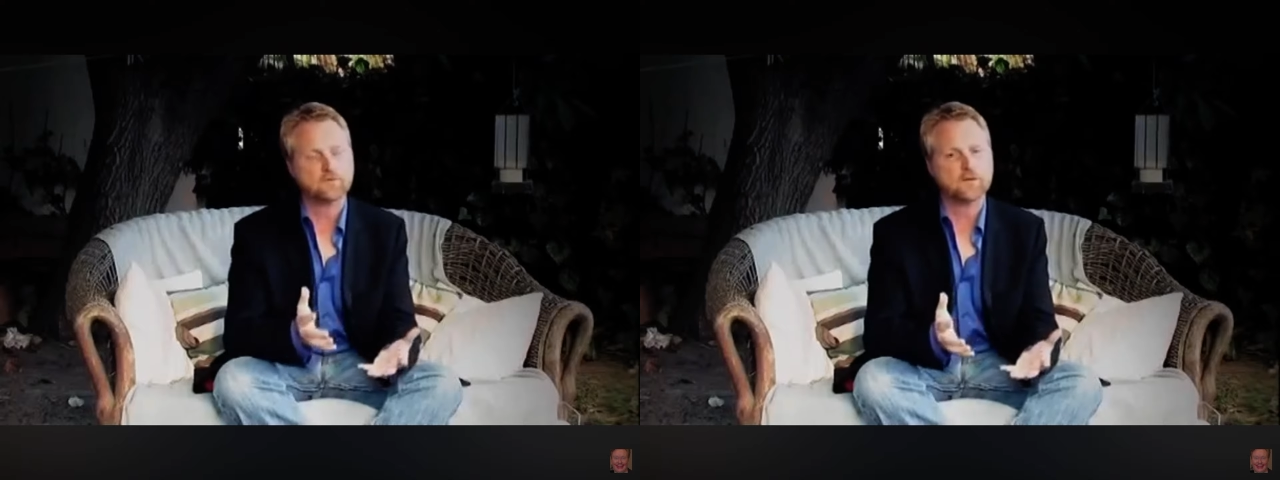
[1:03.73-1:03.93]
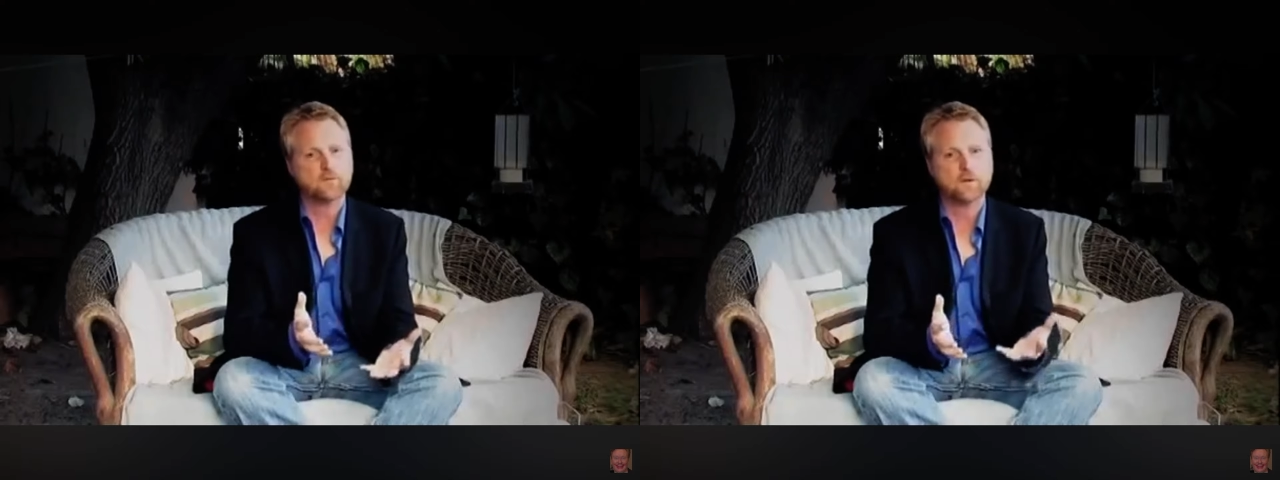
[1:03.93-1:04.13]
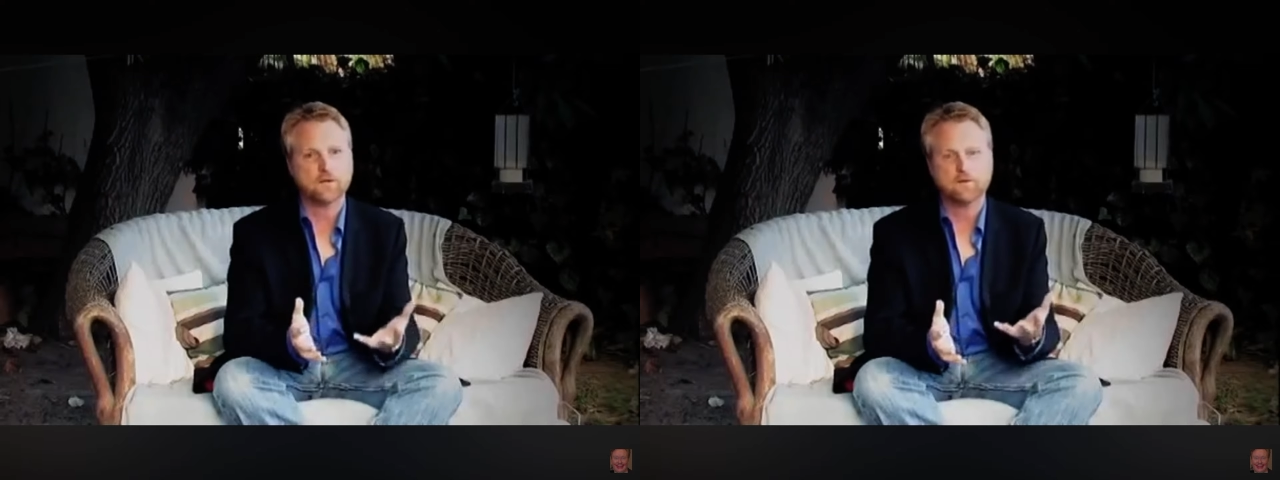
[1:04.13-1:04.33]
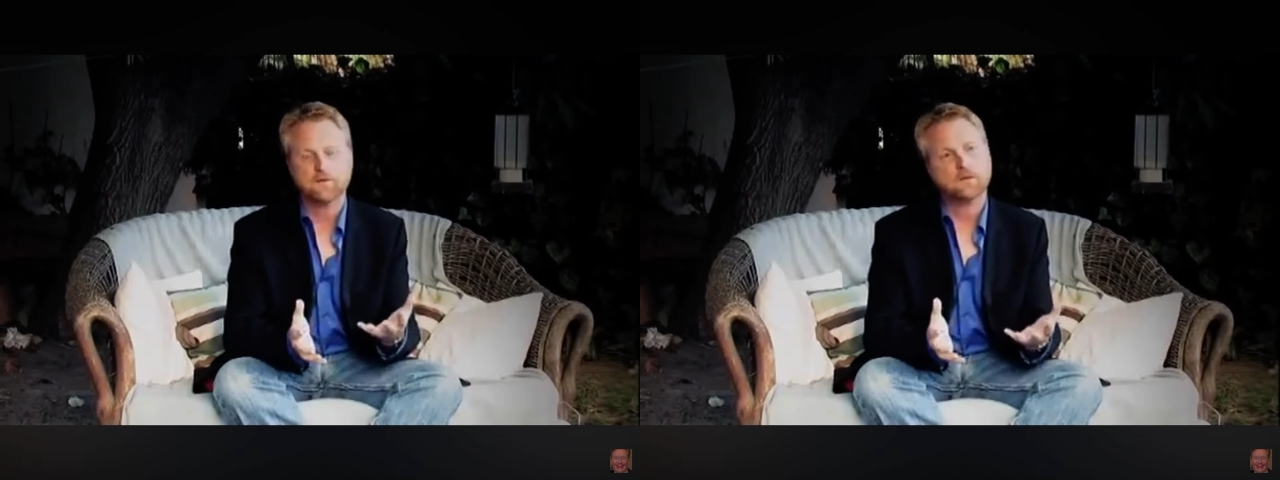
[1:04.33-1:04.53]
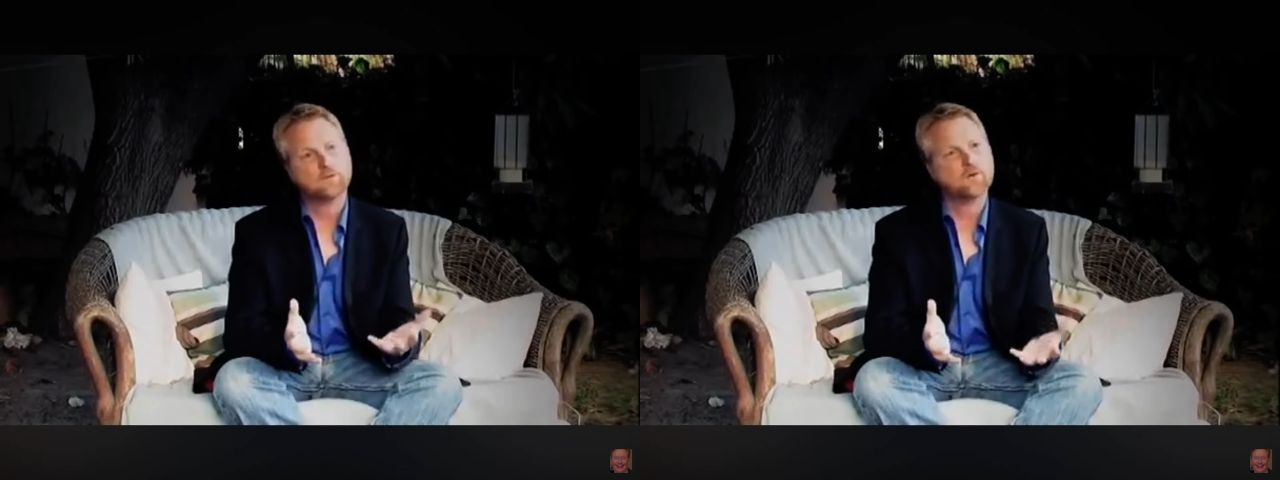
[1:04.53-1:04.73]
of like, well,
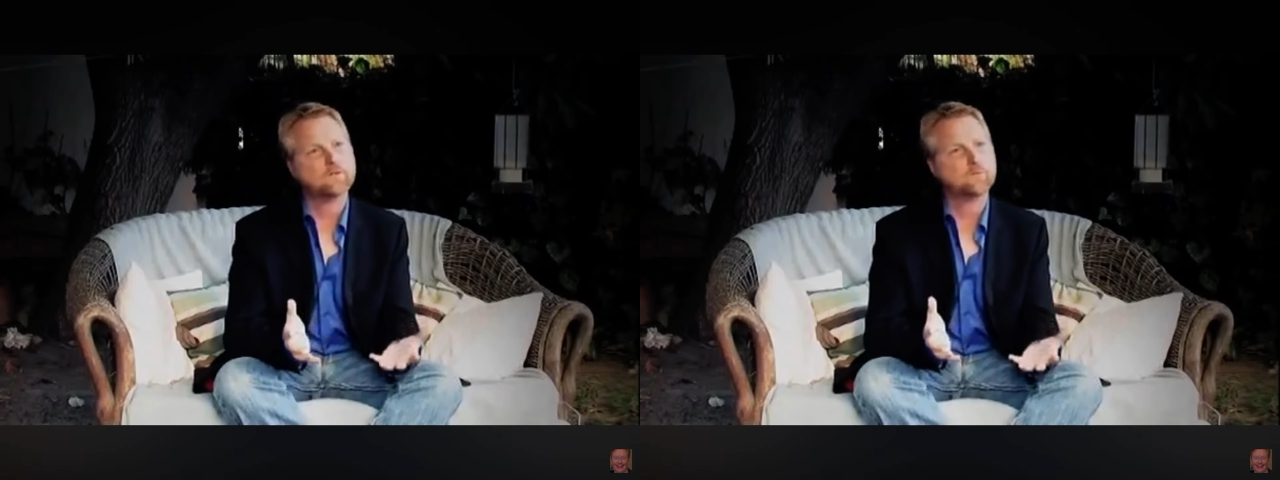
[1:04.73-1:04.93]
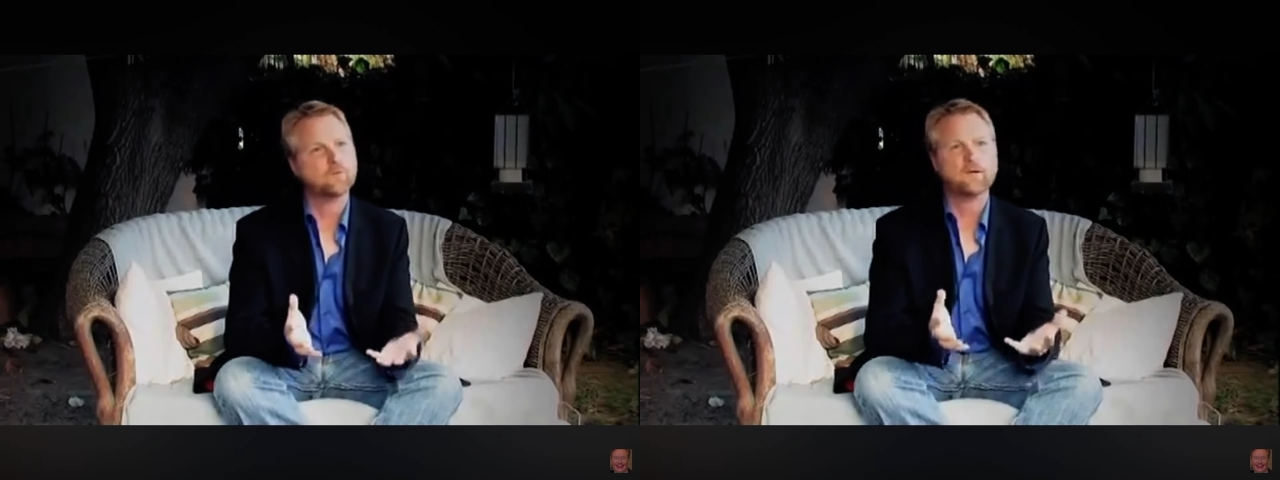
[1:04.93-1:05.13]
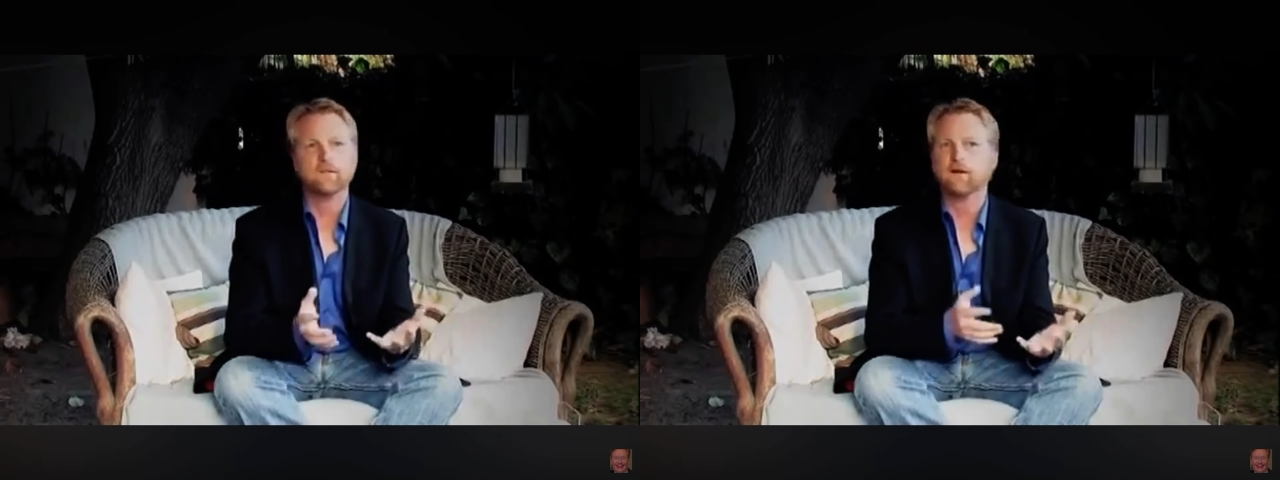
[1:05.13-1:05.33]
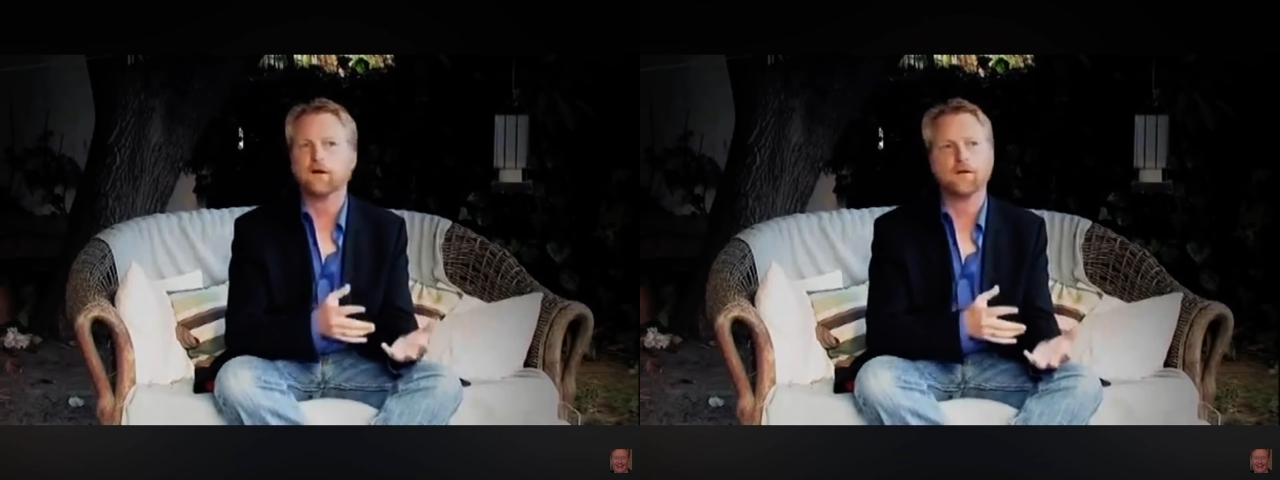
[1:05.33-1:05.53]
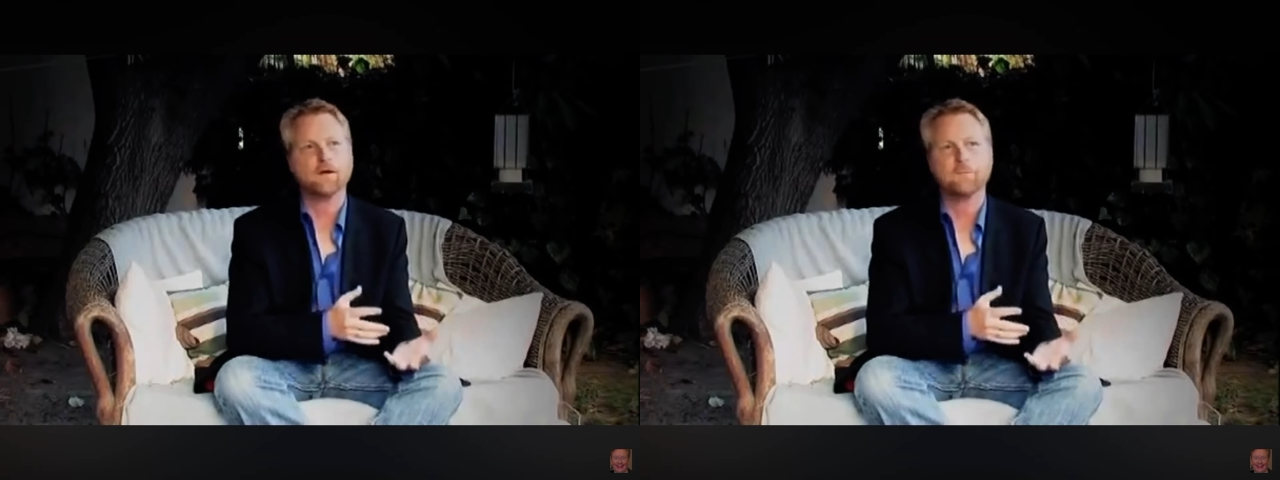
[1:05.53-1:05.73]
if I do that, then
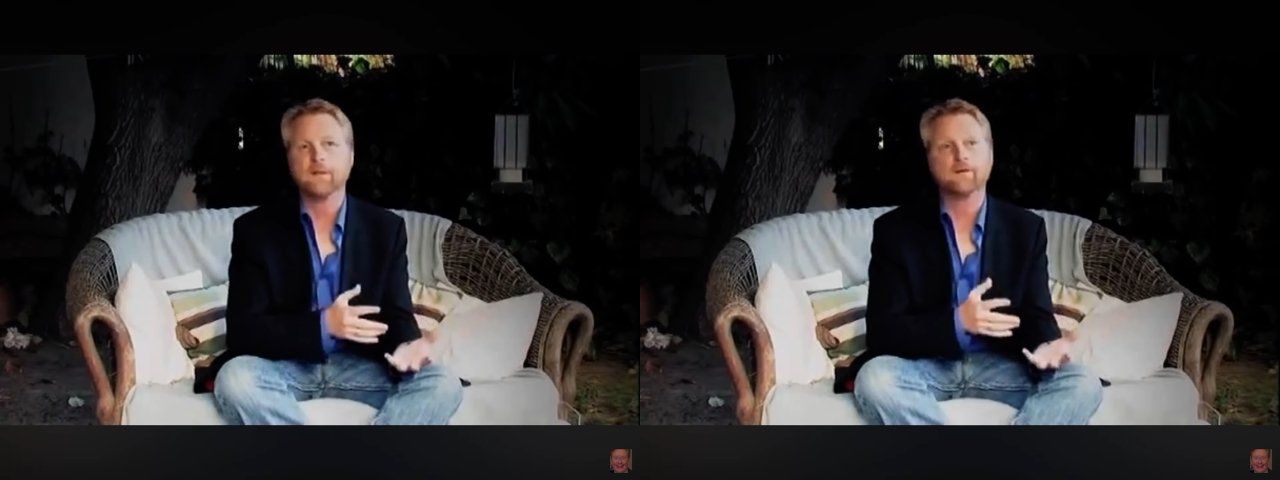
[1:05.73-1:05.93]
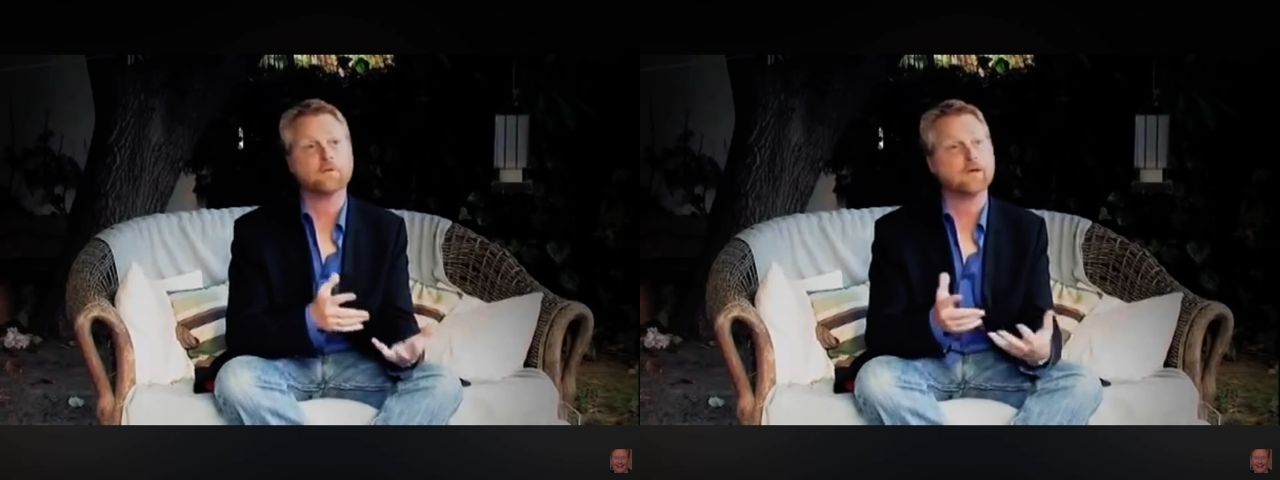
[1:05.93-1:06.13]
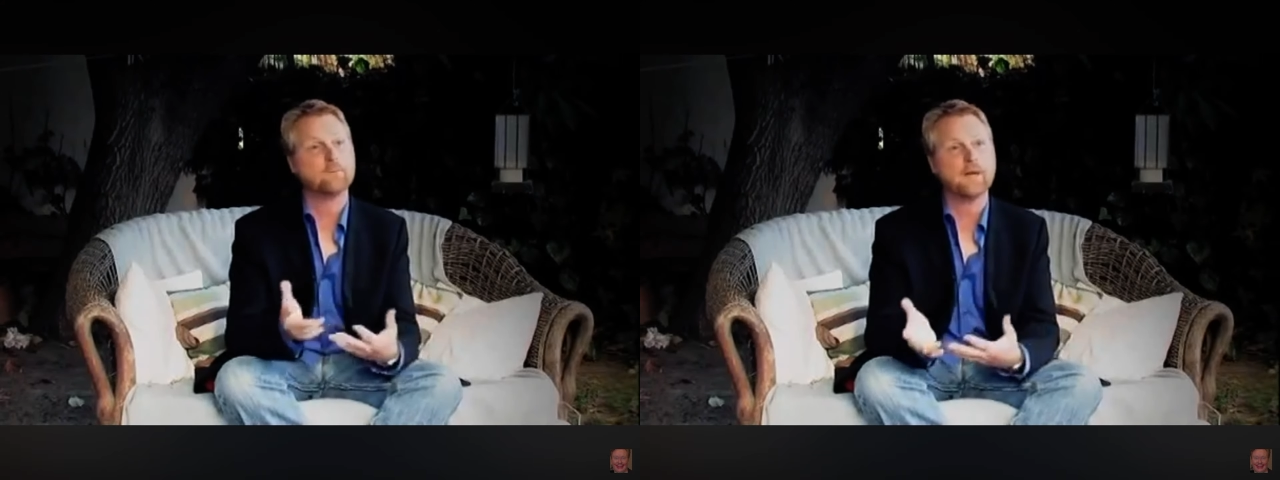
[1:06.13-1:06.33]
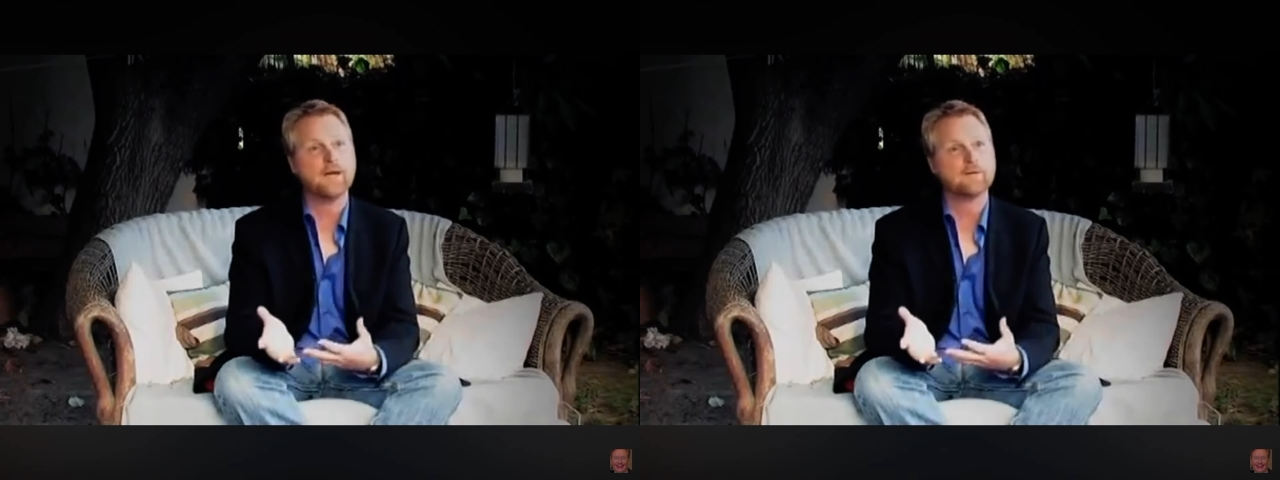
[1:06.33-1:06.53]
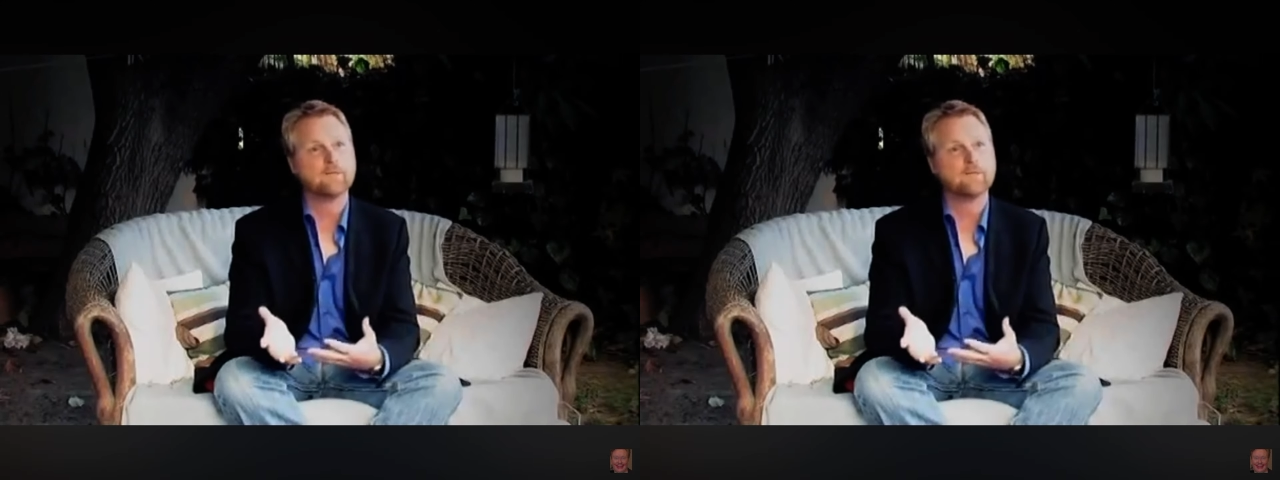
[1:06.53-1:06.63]
I may never get back.